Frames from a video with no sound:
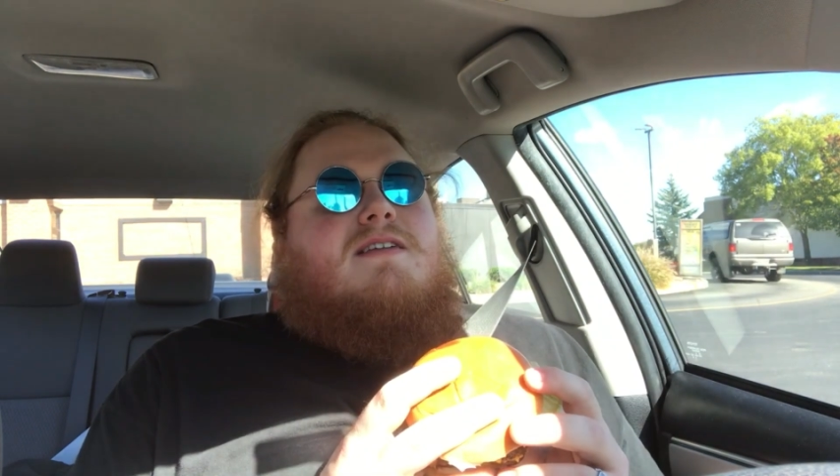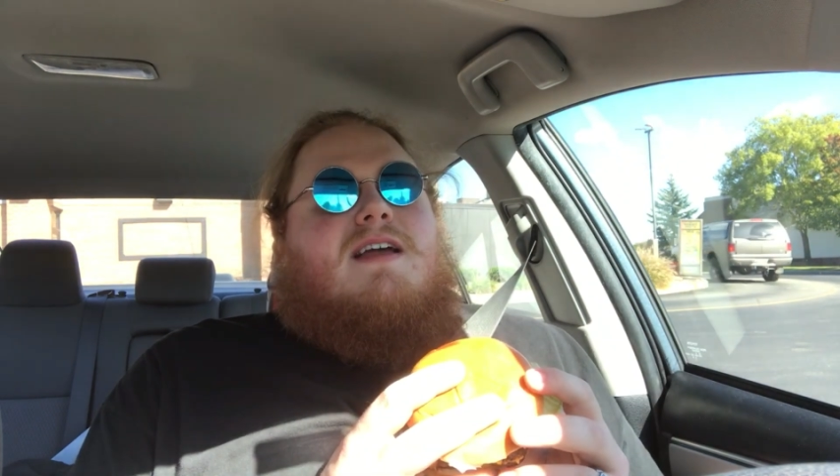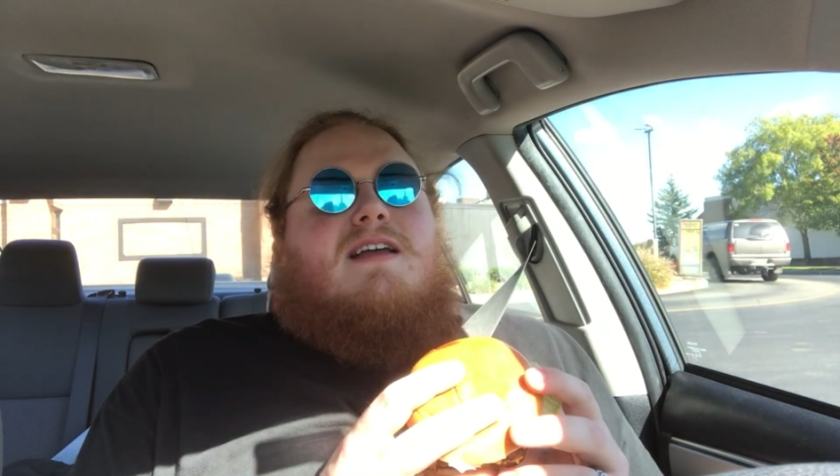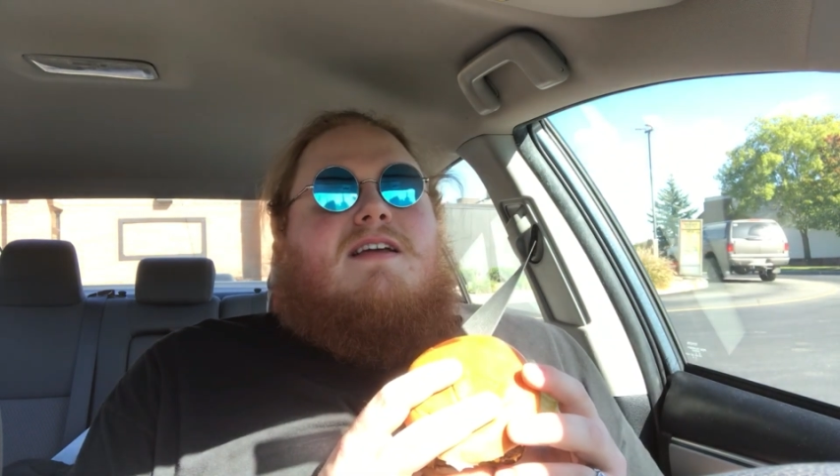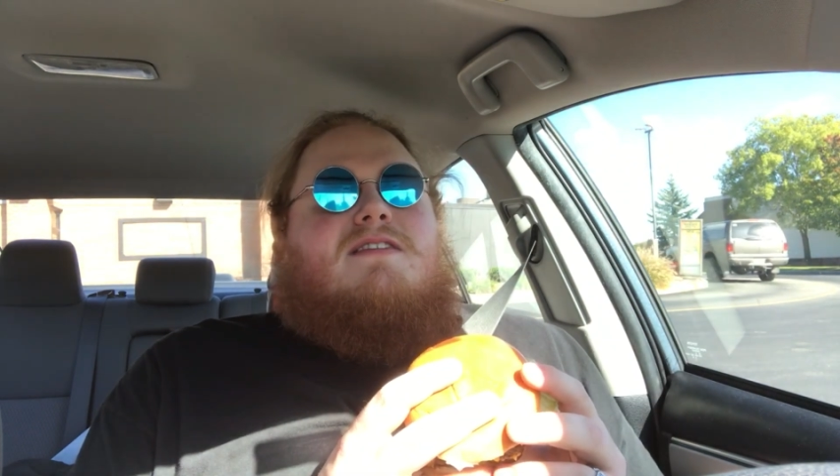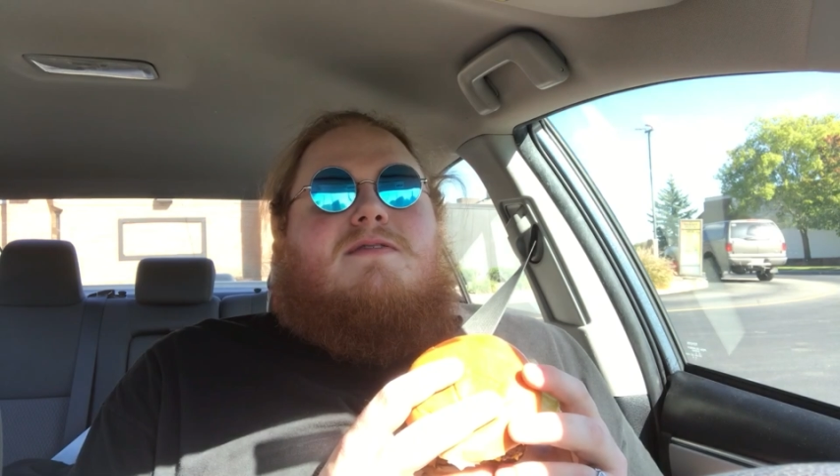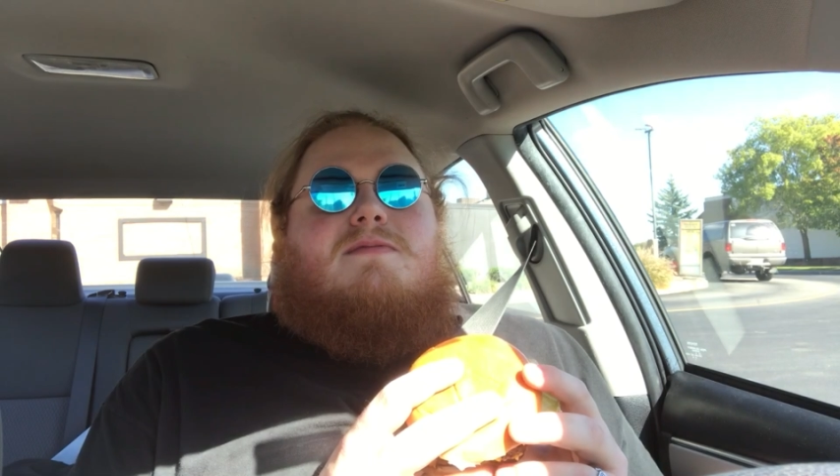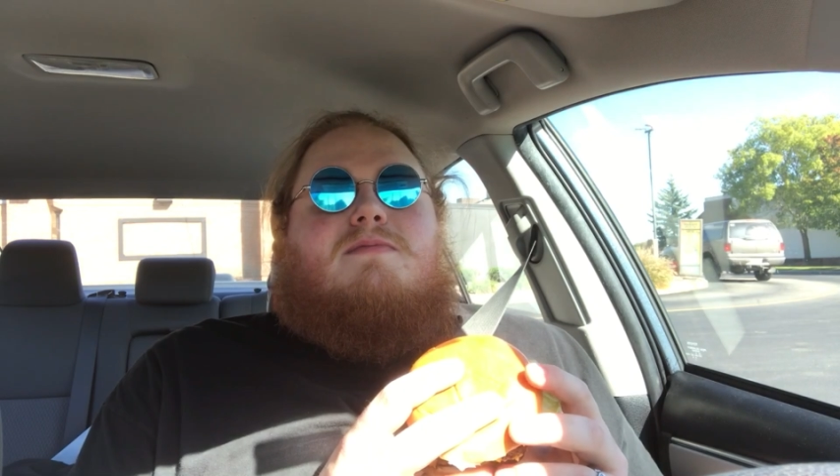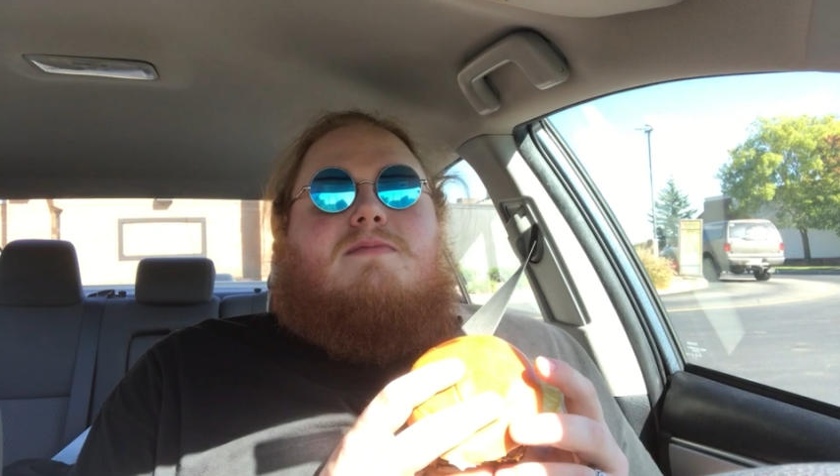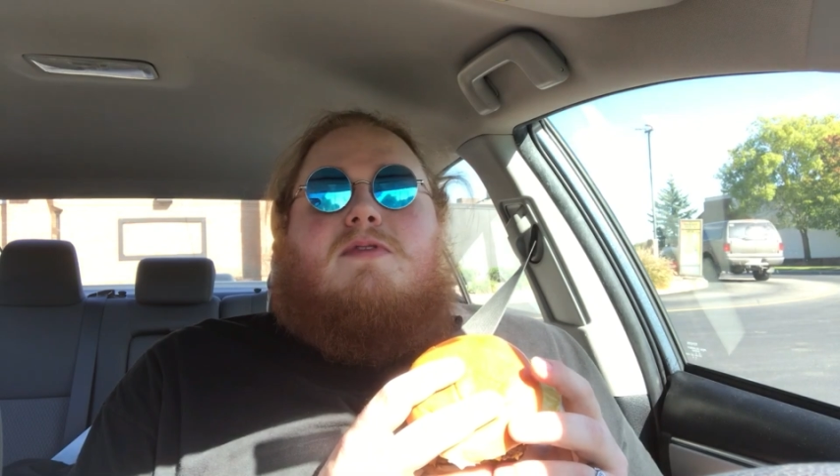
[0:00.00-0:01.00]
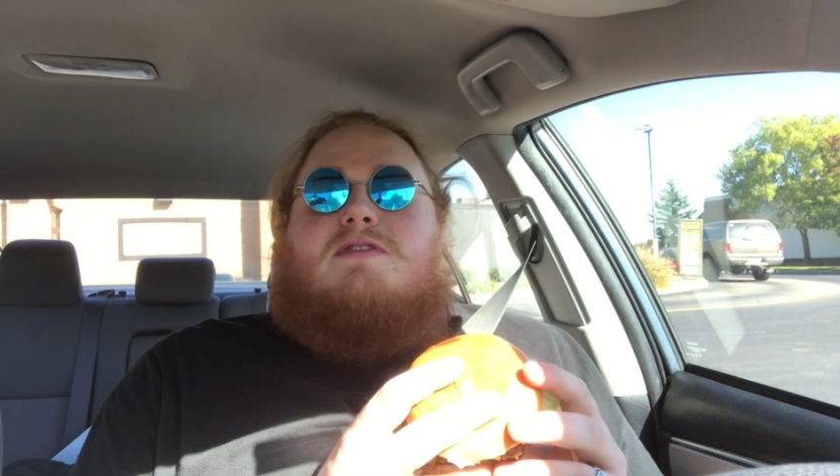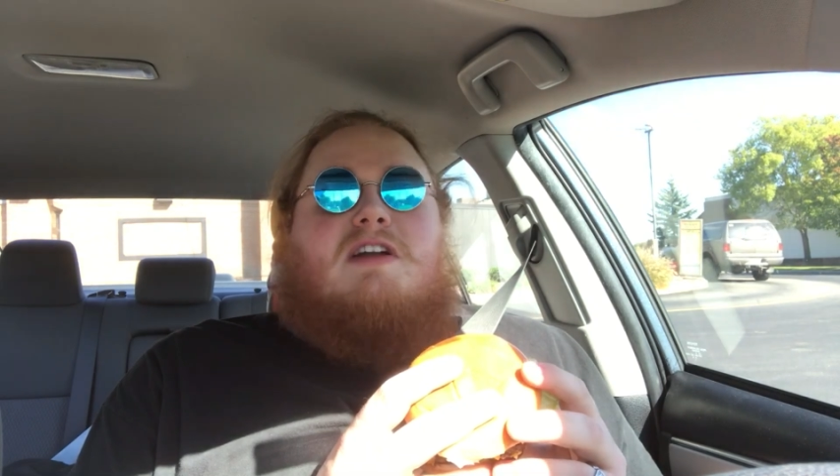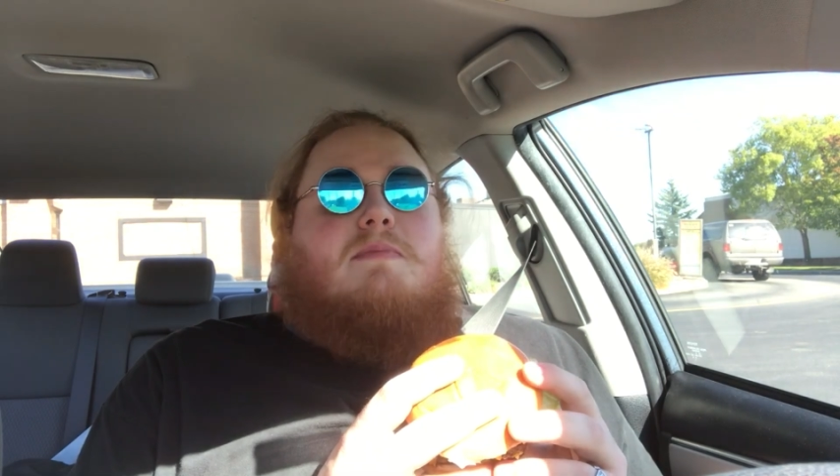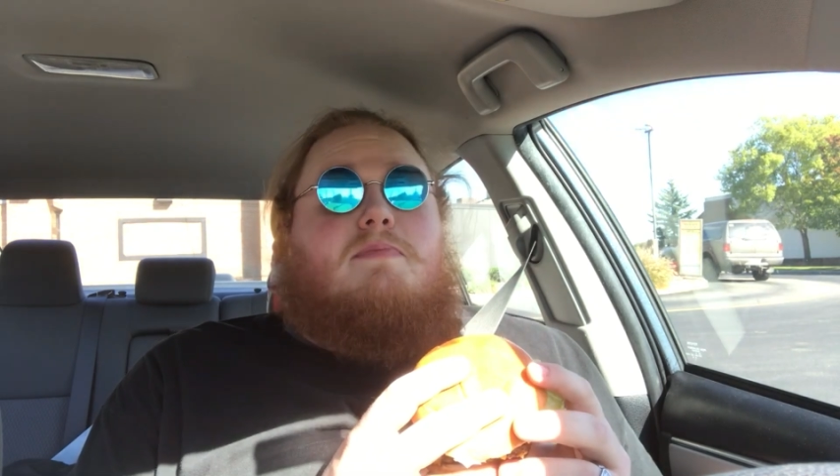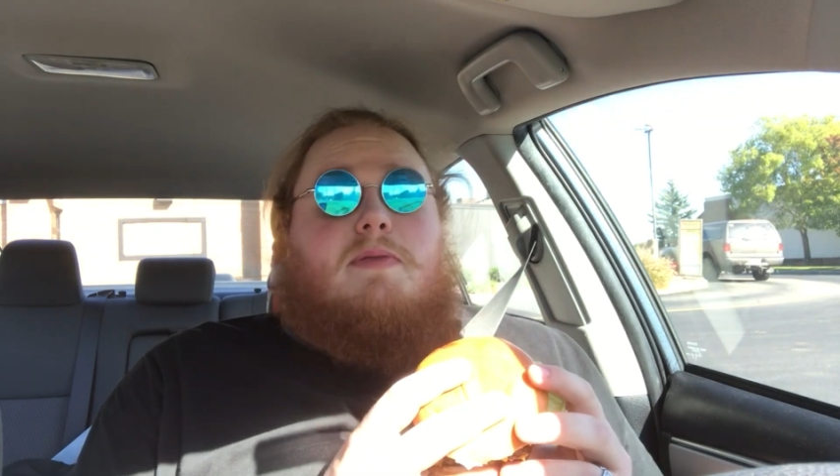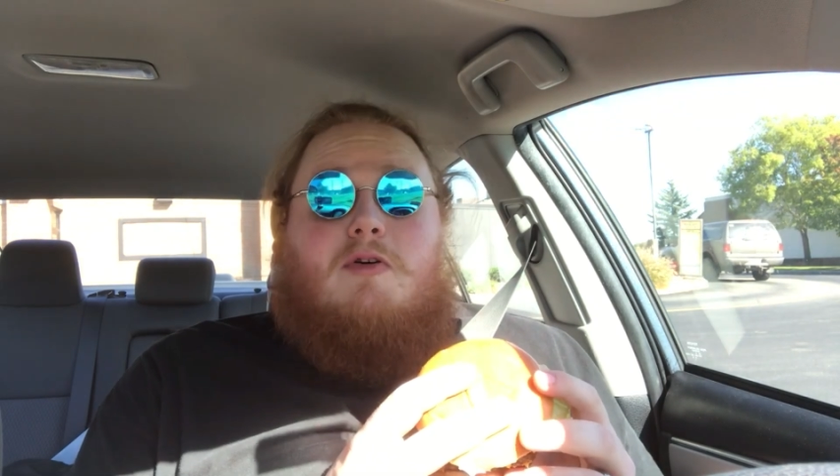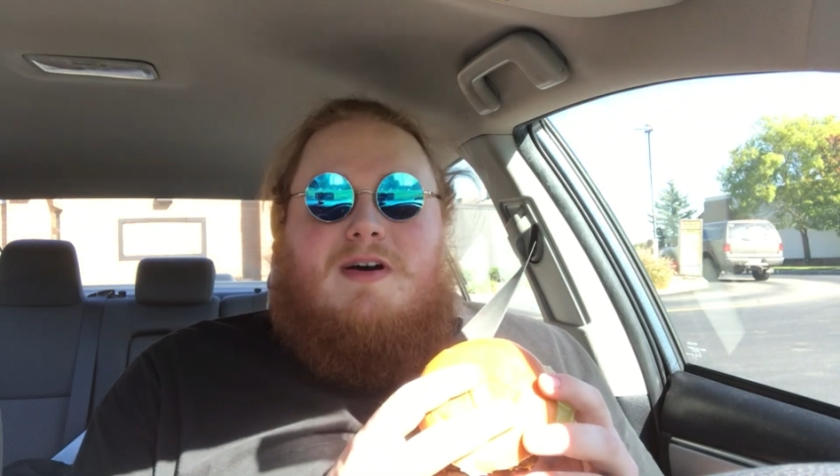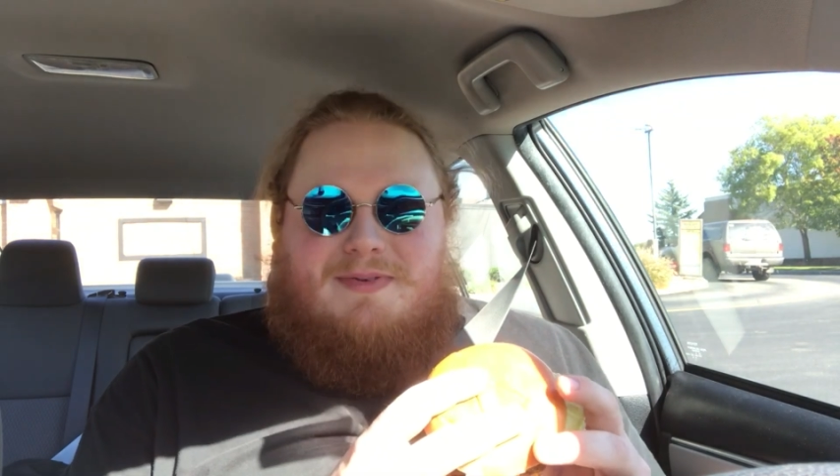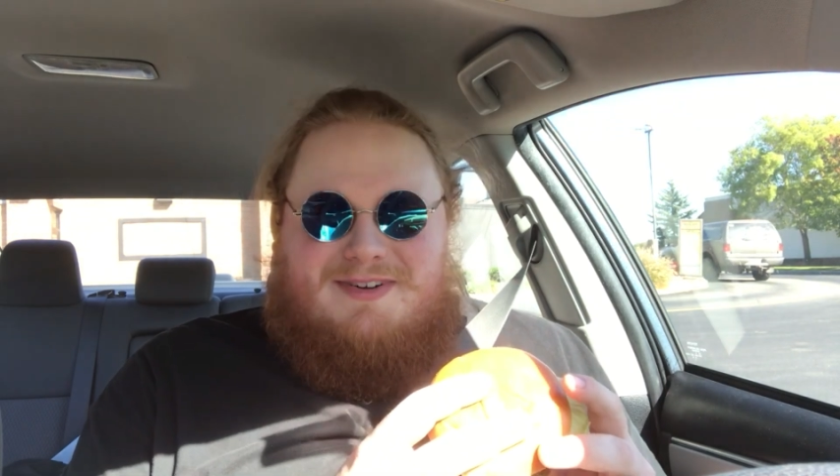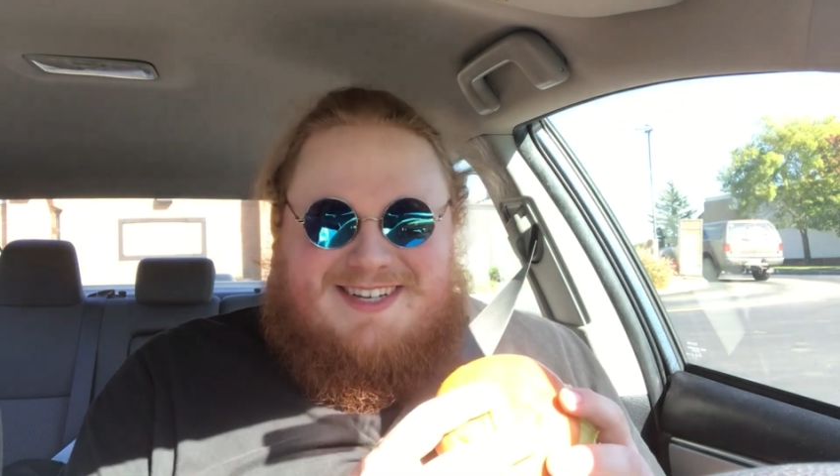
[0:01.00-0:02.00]
they act like the world's gonna blow
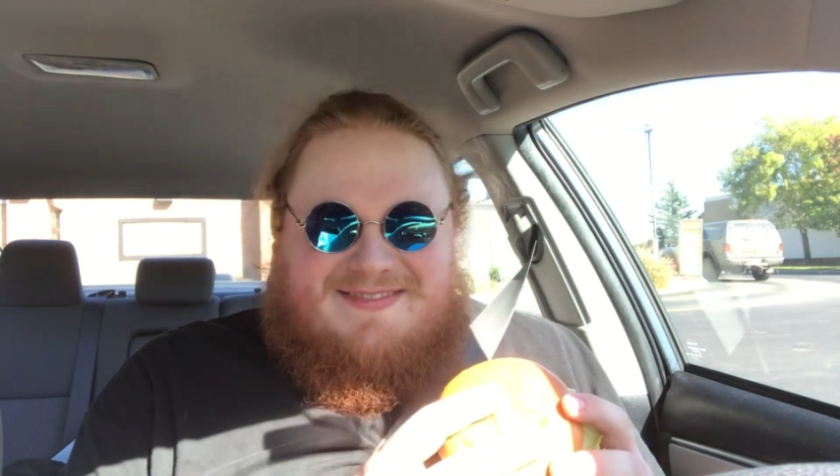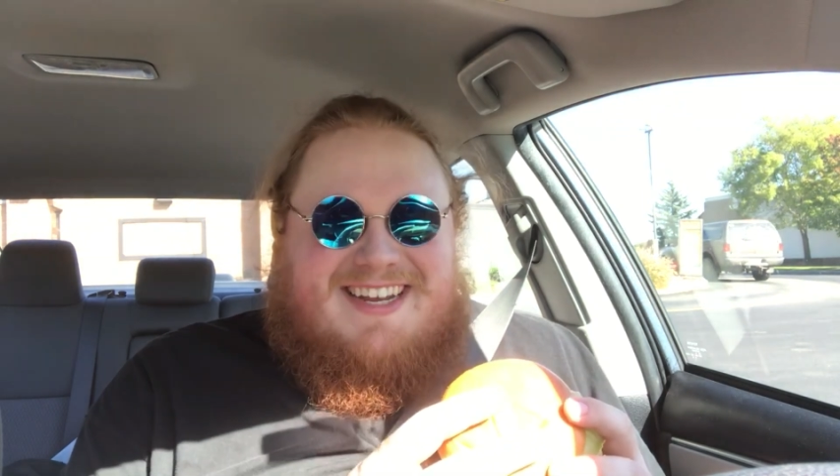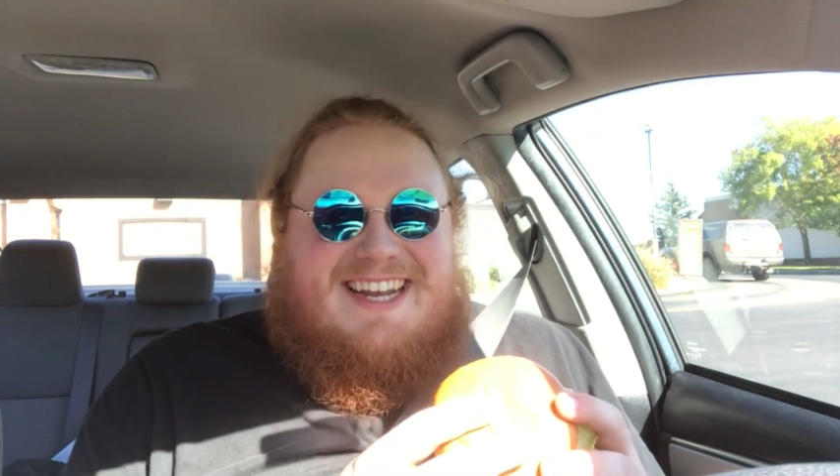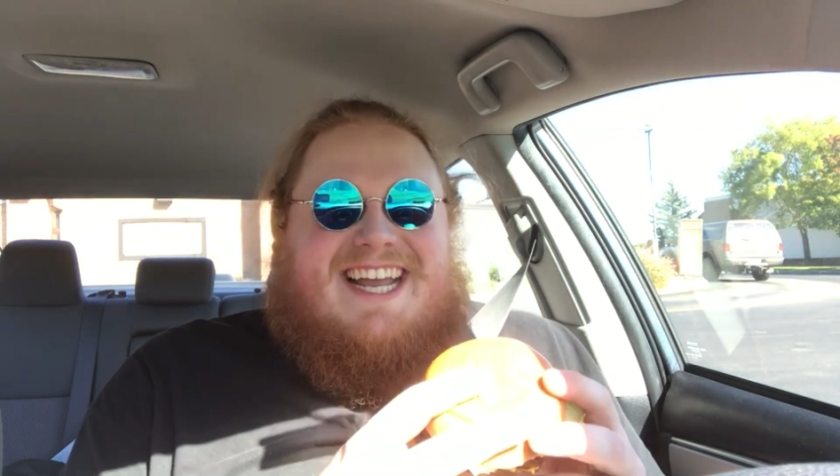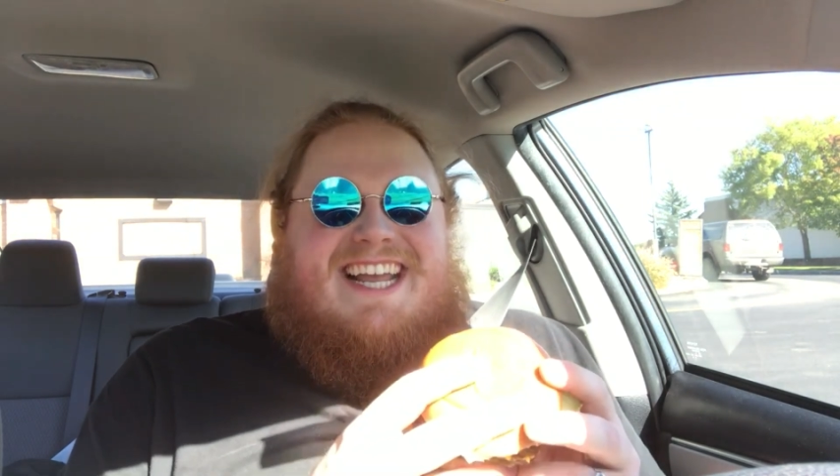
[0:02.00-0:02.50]
up or something.